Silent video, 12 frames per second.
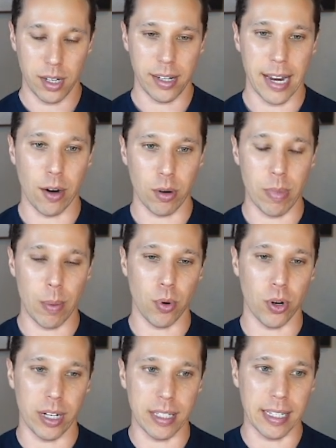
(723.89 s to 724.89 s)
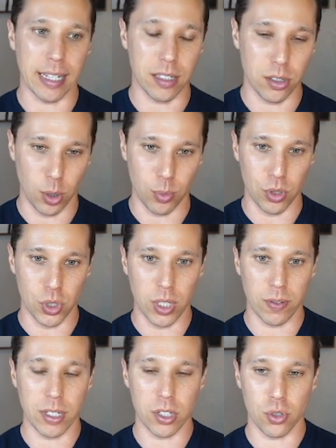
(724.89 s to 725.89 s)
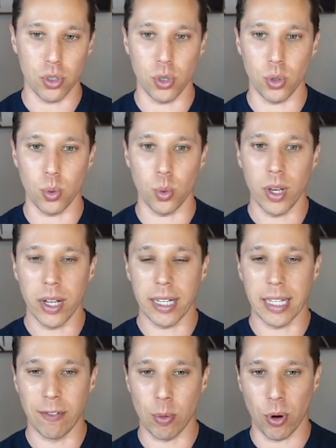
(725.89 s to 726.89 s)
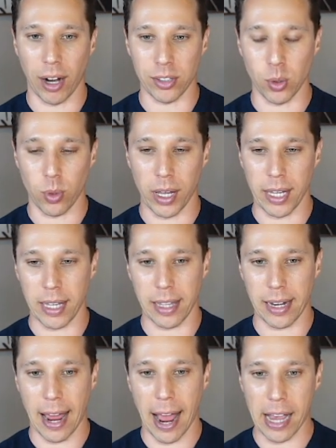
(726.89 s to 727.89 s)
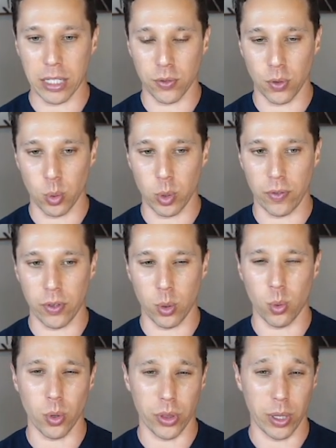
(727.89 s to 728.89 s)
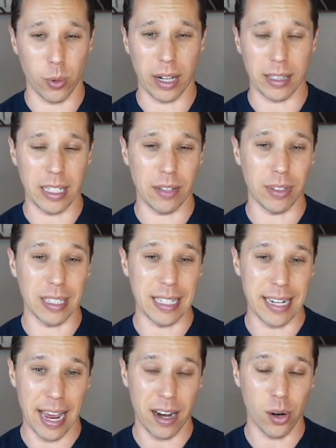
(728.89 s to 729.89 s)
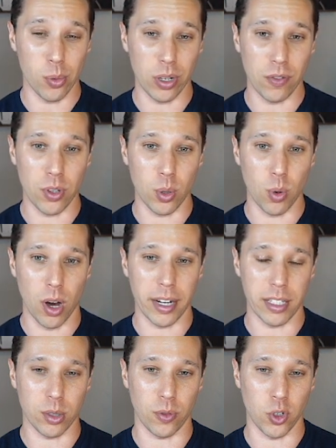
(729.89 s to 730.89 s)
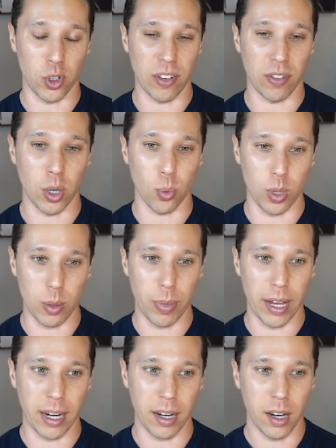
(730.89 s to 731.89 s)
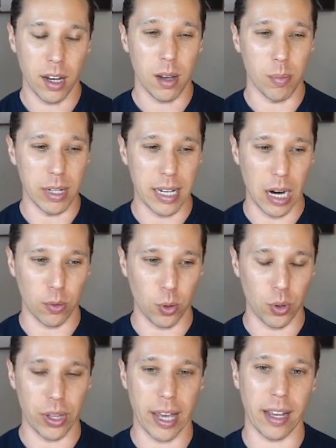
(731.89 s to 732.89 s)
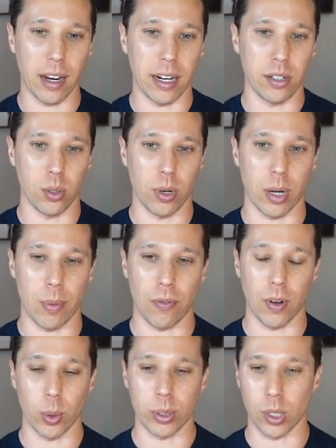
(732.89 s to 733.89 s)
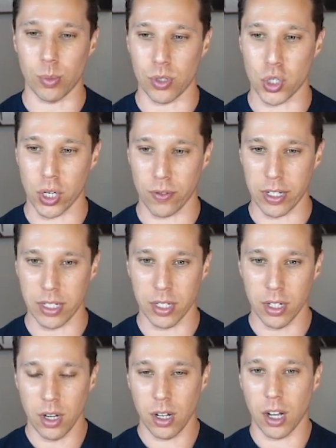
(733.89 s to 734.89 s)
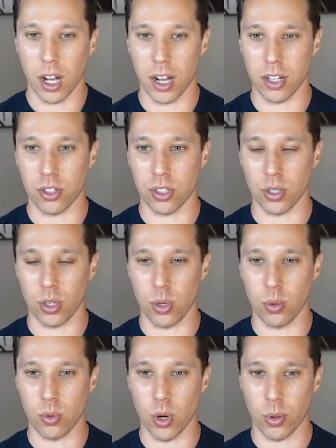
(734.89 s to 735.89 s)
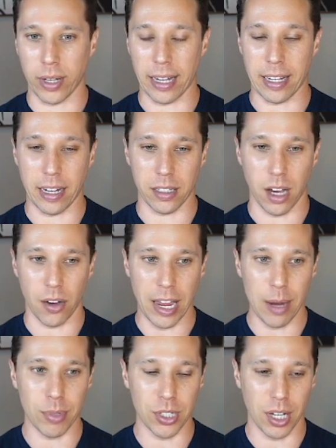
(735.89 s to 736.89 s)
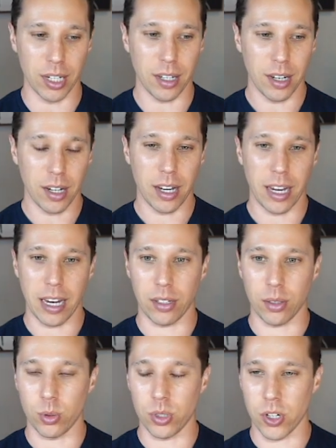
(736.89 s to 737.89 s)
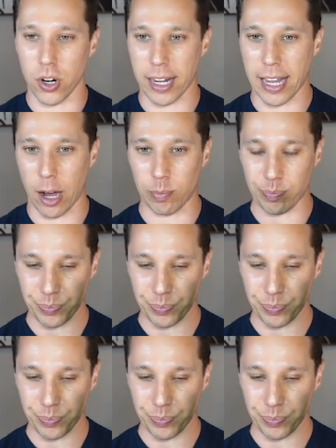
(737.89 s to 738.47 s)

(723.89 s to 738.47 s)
Now, remember, it is against terms of service to give a product away and then ask for a review or theoretically even get a review on it. So if you're giving a rebate, be careful with that. I do recommend following terms of service just so you don't get kicked off Amazon and lose your account.